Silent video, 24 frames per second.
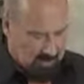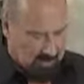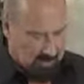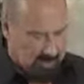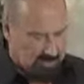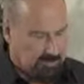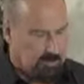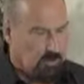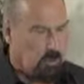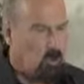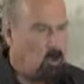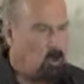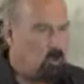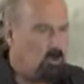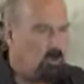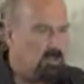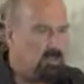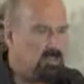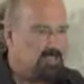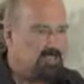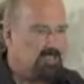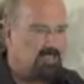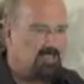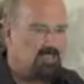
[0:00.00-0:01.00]
It's
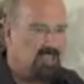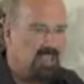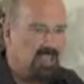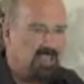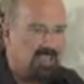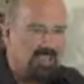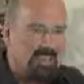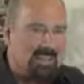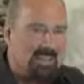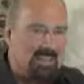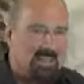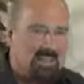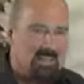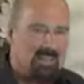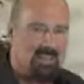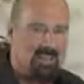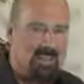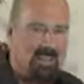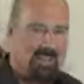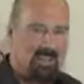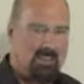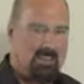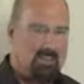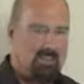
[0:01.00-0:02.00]
called the
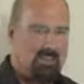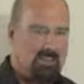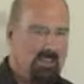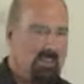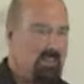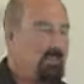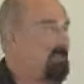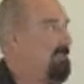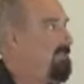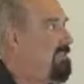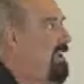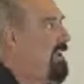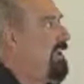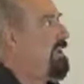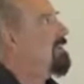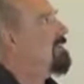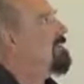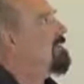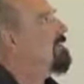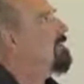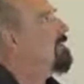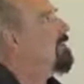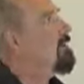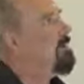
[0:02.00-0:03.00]
Zeigarnik
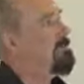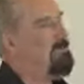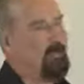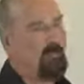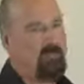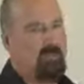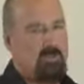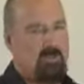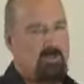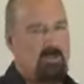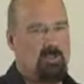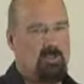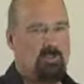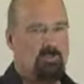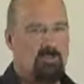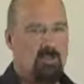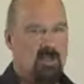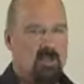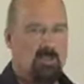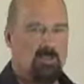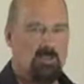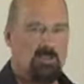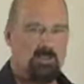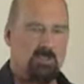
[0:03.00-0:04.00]
effect. I don't know if you've heard of
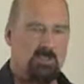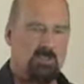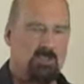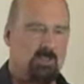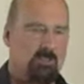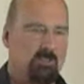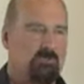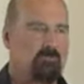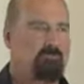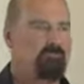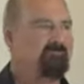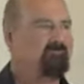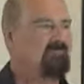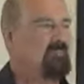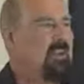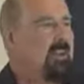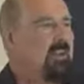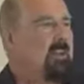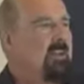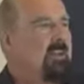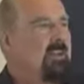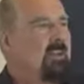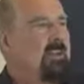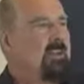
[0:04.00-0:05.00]
that term.
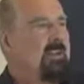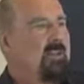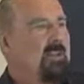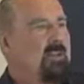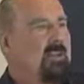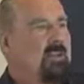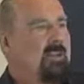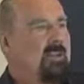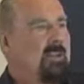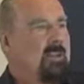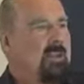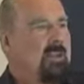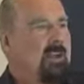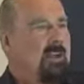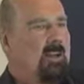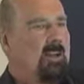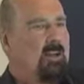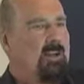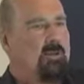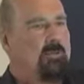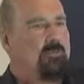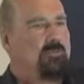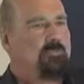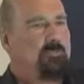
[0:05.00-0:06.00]

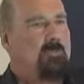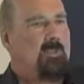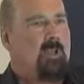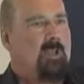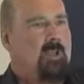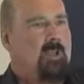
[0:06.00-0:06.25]
Um,